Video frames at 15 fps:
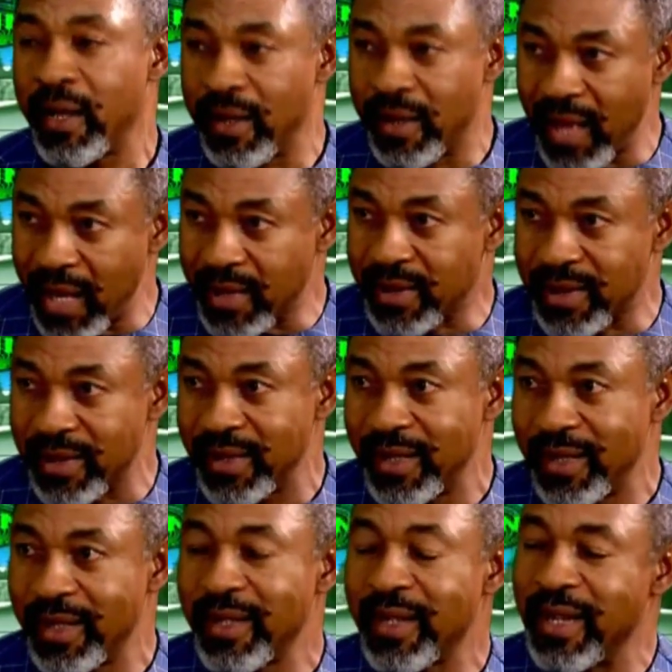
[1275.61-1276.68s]
That
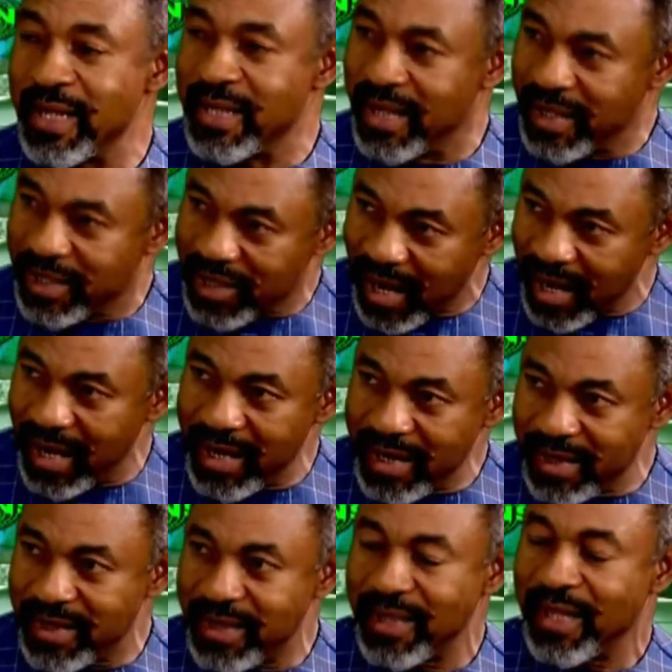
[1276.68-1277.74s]
is the
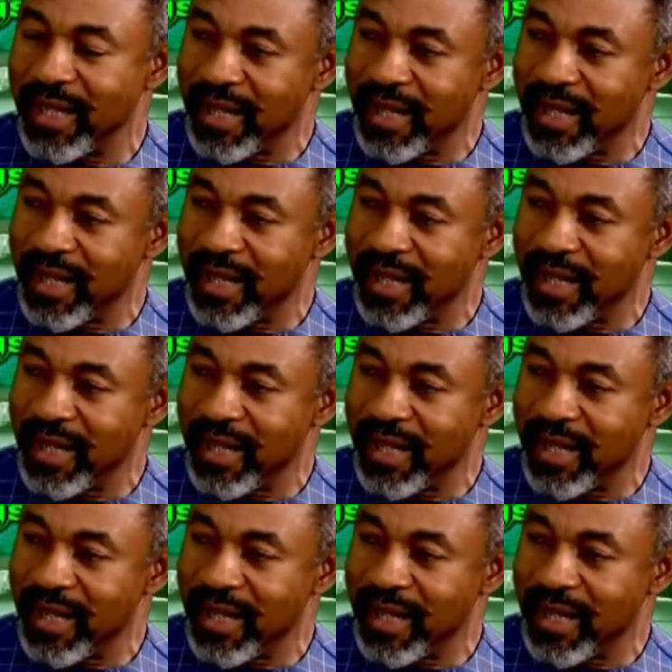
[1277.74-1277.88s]
challenge